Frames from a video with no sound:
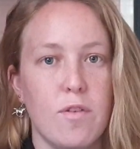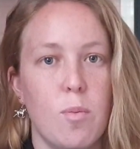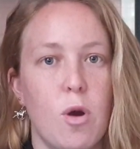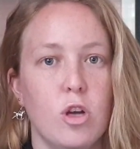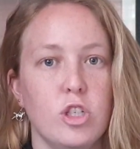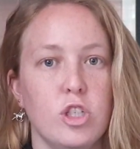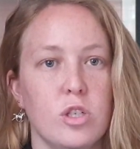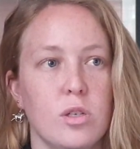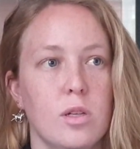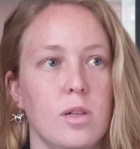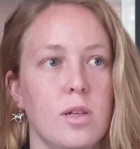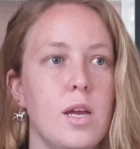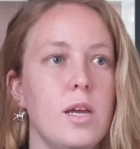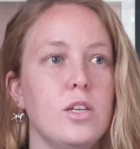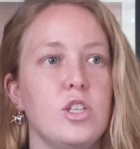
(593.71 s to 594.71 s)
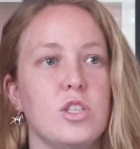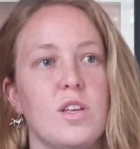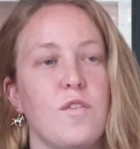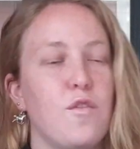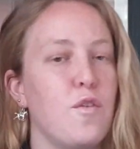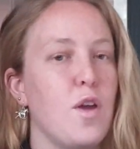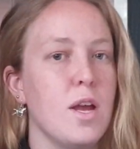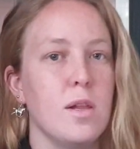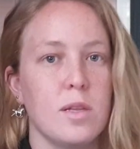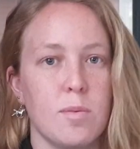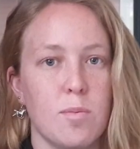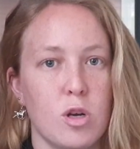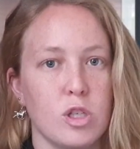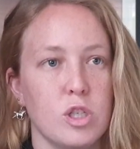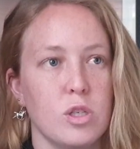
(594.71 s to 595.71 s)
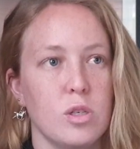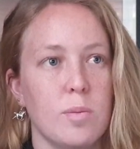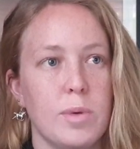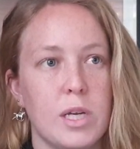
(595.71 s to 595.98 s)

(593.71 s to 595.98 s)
a module just a failed module,